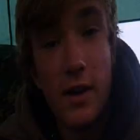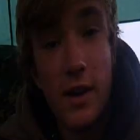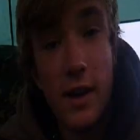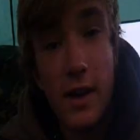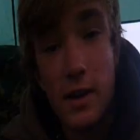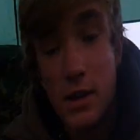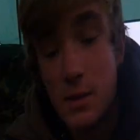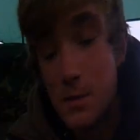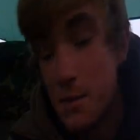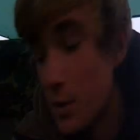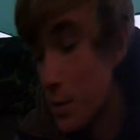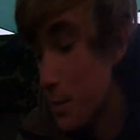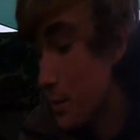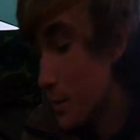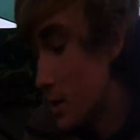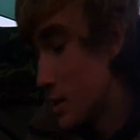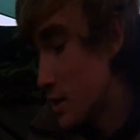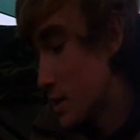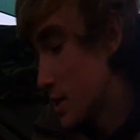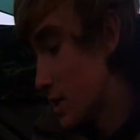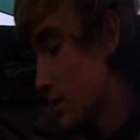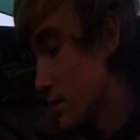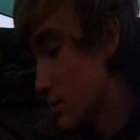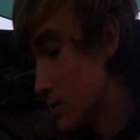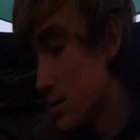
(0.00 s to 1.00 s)
Get a spod
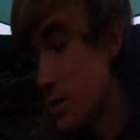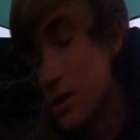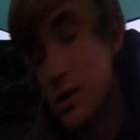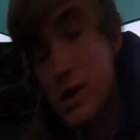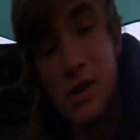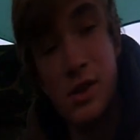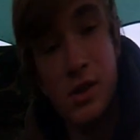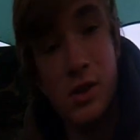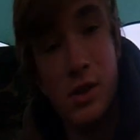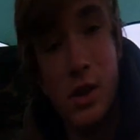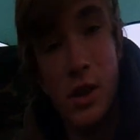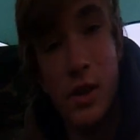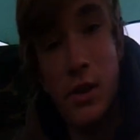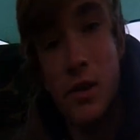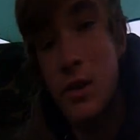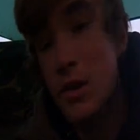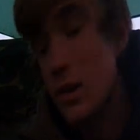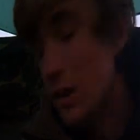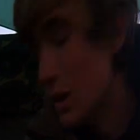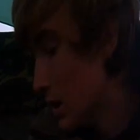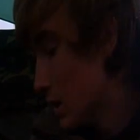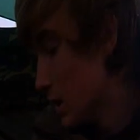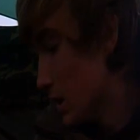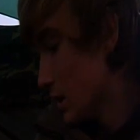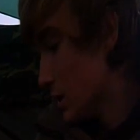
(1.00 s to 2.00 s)
mix out, so I'm going to
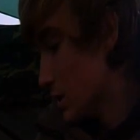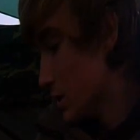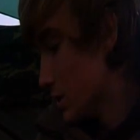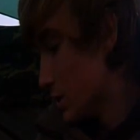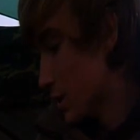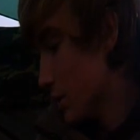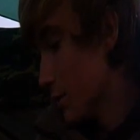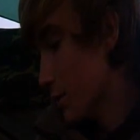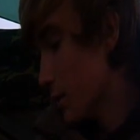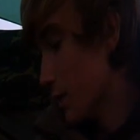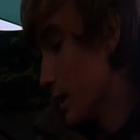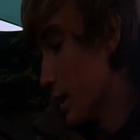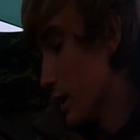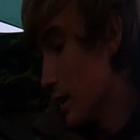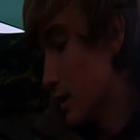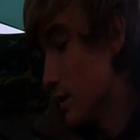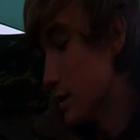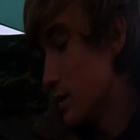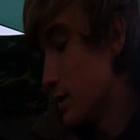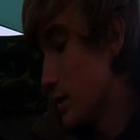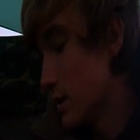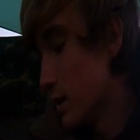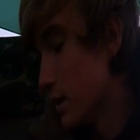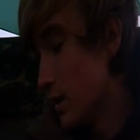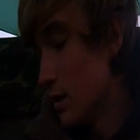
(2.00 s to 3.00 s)
show you what that is.
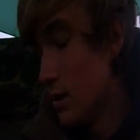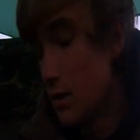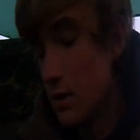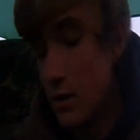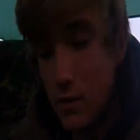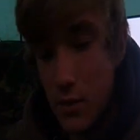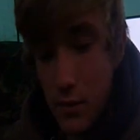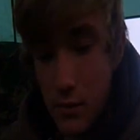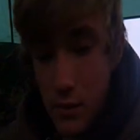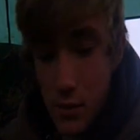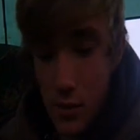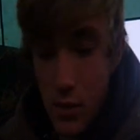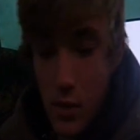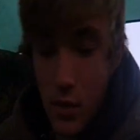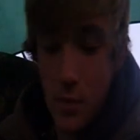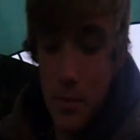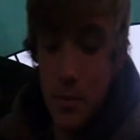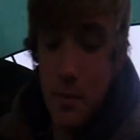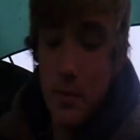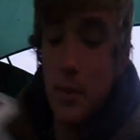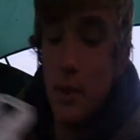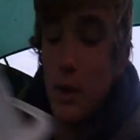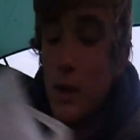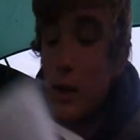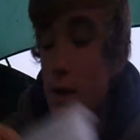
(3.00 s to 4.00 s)
So I've just got a
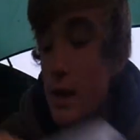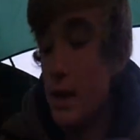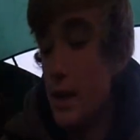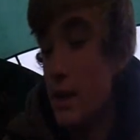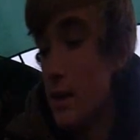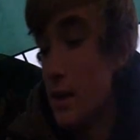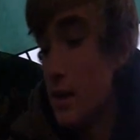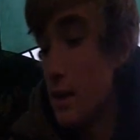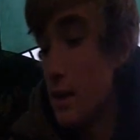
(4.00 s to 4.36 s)
bucket,